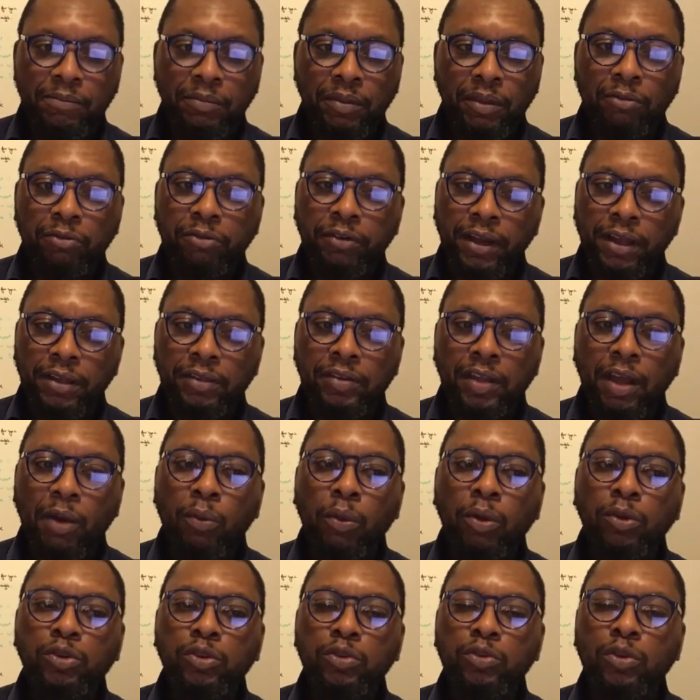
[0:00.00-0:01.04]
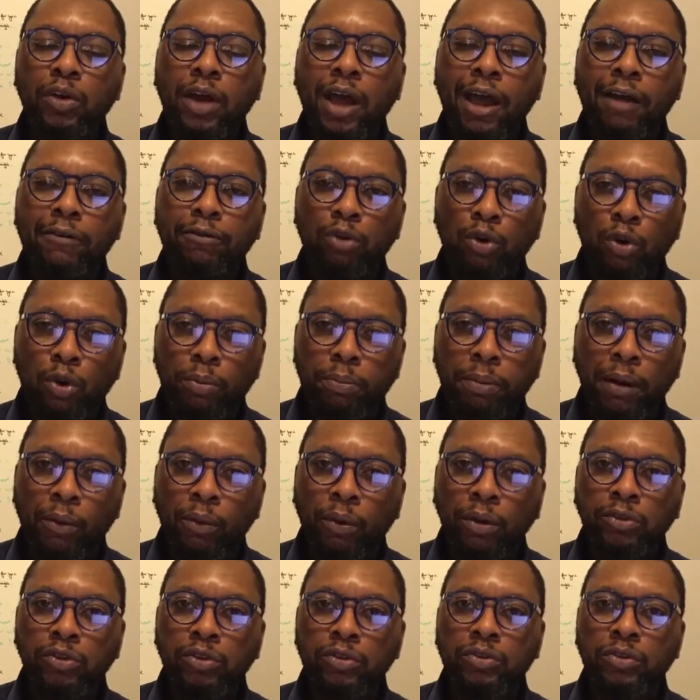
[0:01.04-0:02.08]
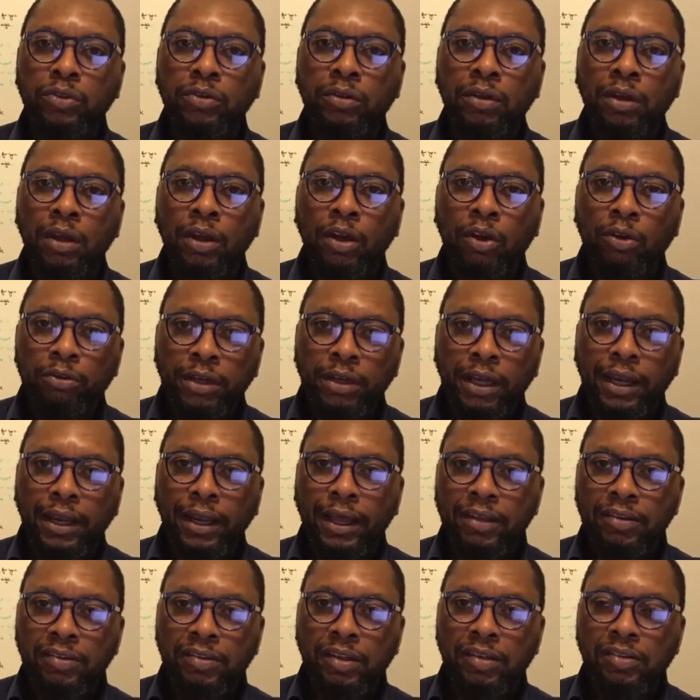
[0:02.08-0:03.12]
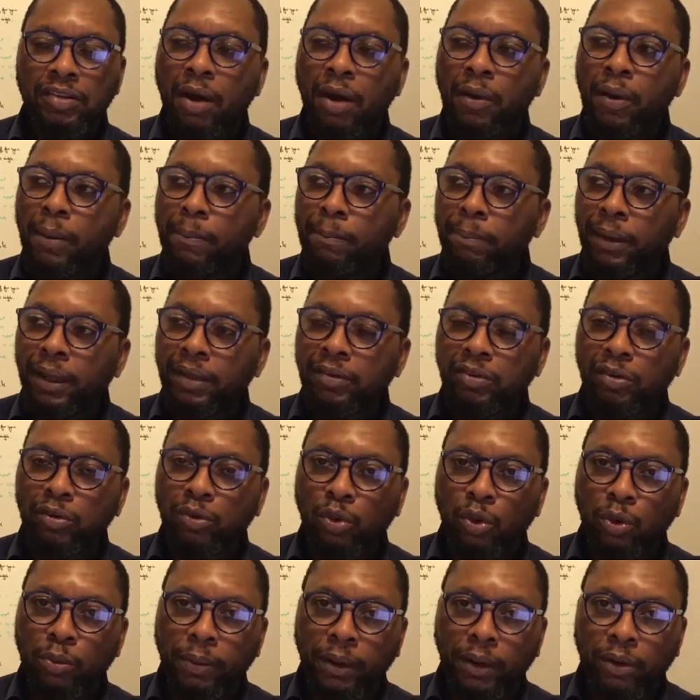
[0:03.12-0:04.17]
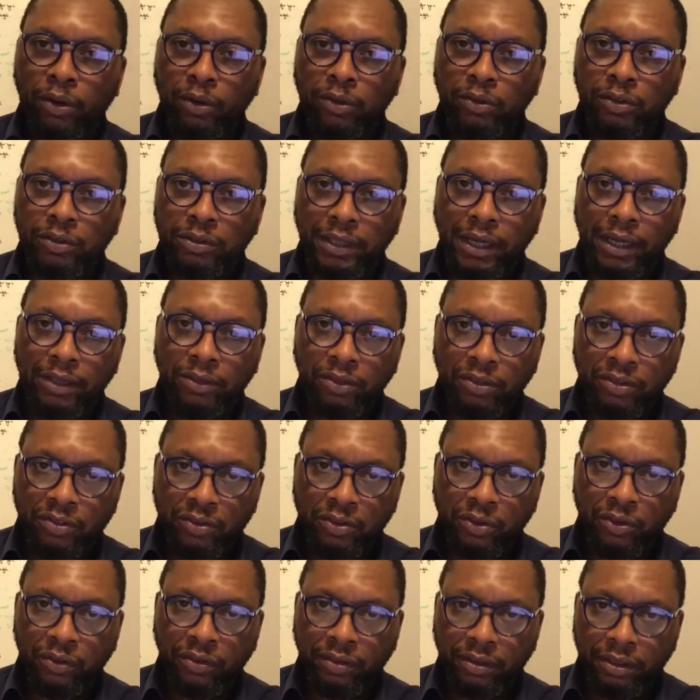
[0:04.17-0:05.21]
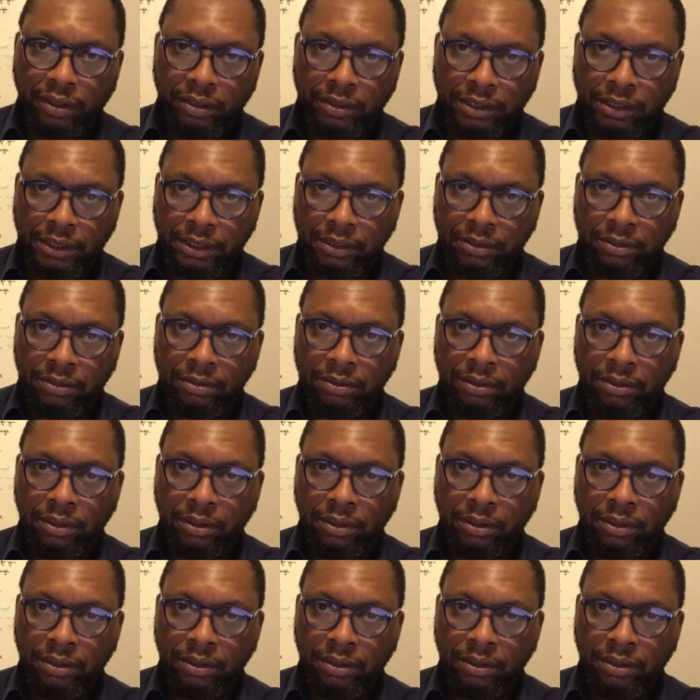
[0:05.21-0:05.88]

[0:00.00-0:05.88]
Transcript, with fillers: Friends, I want you to have hope. I want you to realize this. Our blessed hope, according to Titus 2:13,